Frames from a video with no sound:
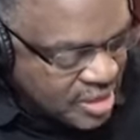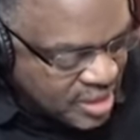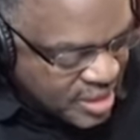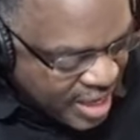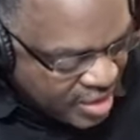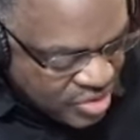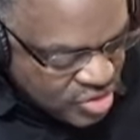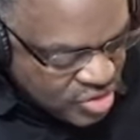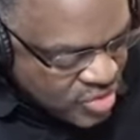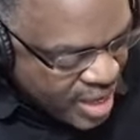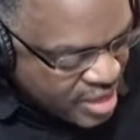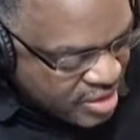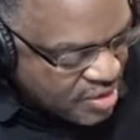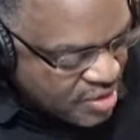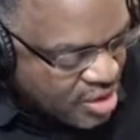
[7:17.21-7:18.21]
gather you
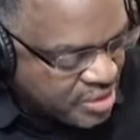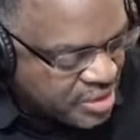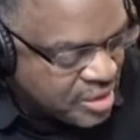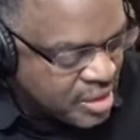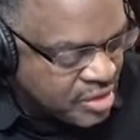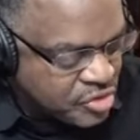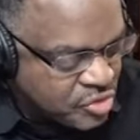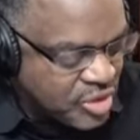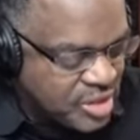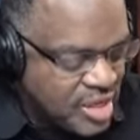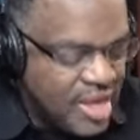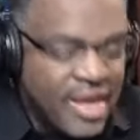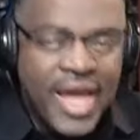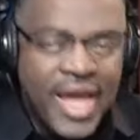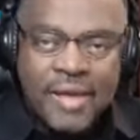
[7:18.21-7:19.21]
out of all the countries,
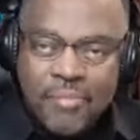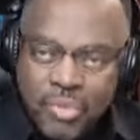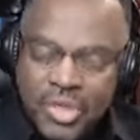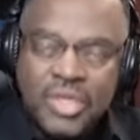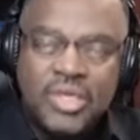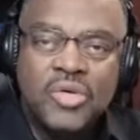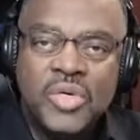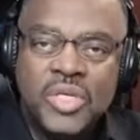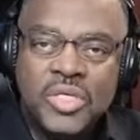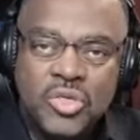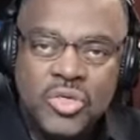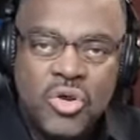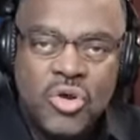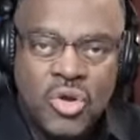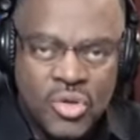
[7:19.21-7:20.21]
and bring you into
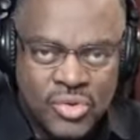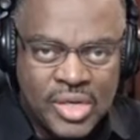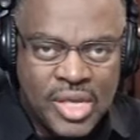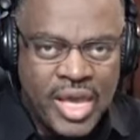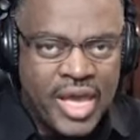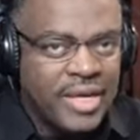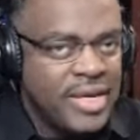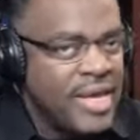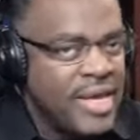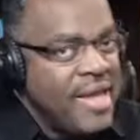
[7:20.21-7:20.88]
your own land.